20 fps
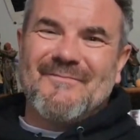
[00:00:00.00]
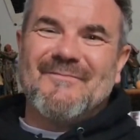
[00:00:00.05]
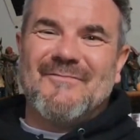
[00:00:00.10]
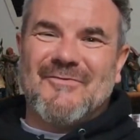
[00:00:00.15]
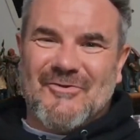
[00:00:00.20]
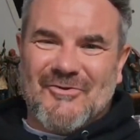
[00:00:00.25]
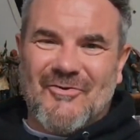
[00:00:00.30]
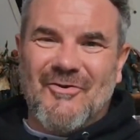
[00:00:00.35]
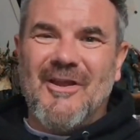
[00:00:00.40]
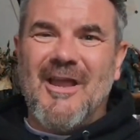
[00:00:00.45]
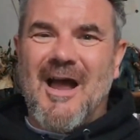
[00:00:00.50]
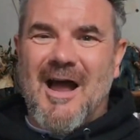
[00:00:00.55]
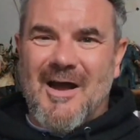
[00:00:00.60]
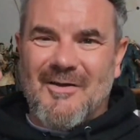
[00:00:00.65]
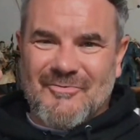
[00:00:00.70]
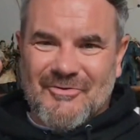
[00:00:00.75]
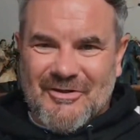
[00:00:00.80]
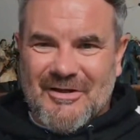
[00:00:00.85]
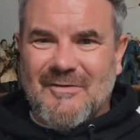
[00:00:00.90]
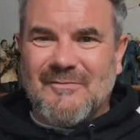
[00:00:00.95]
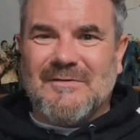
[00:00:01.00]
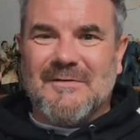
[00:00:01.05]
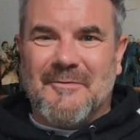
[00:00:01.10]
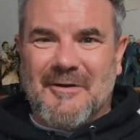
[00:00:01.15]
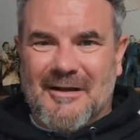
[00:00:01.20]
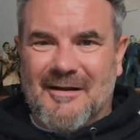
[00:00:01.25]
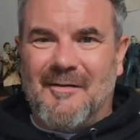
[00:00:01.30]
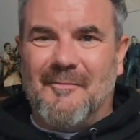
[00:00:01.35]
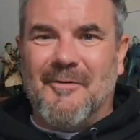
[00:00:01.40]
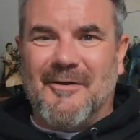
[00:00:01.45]
Sort your houses out a
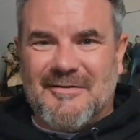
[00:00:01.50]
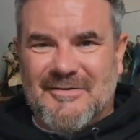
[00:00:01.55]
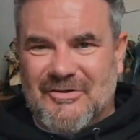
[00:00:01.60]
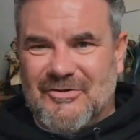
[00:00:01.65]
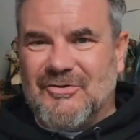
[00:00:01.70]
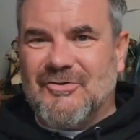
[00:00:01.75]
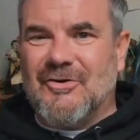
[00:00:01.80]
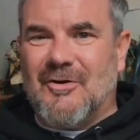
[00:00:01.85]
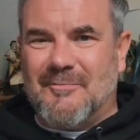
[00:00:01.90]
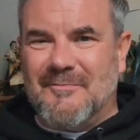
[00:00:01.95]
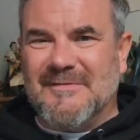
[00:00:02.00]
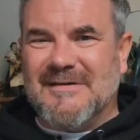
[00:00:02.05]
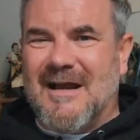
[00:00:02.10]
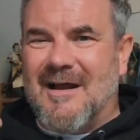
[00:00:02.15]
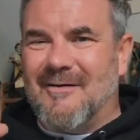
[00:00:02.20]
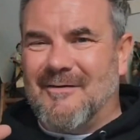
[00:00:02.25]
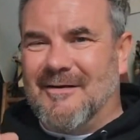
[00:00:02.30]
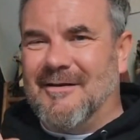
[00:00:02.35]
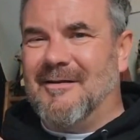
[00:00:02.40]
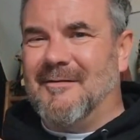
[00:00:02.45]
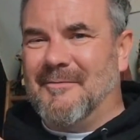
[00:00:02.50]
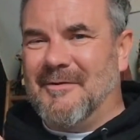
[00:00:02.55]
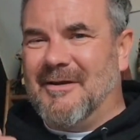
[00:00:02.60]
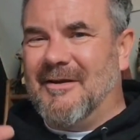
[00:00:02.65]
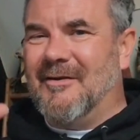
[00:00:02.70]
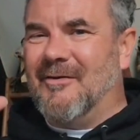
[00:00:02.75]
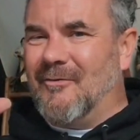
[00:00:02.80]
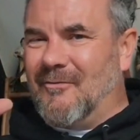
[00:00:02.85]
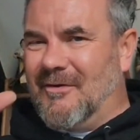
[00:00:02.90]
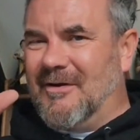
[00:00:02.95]
little bit. Just drop them down a little bit.
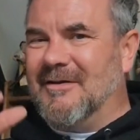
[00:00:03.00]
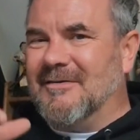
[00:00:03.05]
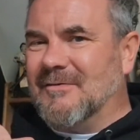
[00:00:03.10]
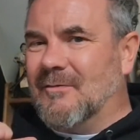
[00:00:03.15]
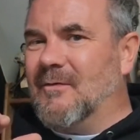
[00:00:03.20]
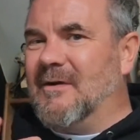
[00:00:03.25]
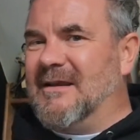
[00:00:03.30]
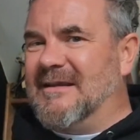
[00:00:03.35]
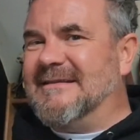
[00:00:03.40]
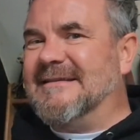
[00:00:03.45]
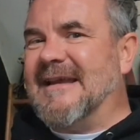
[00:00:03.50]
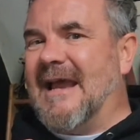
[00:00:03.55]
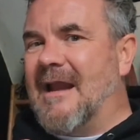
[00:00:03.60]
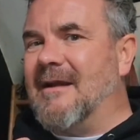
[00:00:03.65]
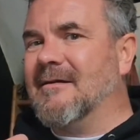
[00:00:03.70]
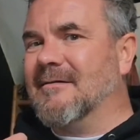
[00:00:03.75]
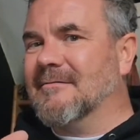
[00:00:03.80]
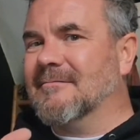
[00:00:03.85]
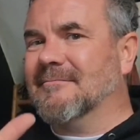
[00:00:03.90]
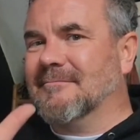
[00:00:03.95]
You don't need 10.